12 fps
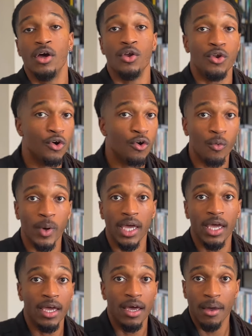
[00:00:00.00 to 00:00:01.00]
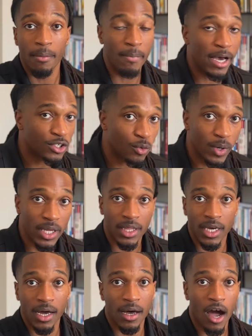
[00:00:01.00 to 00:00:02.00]
Do we mess with
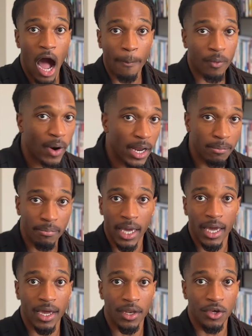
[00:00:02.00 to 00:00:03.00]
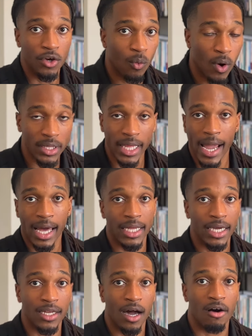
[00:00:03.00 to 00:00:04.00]
the operating bed? Do you want that
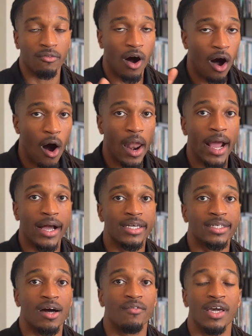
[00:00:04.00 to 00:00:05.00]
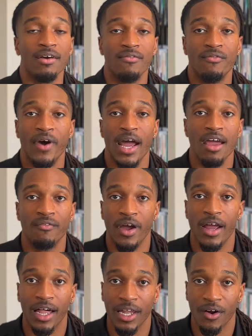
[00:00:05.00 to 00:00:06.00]
cleaned off? All that good stuff. Get very,
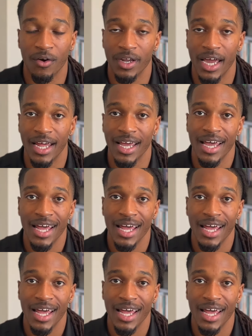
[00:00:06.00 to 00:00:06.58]
very clear on that.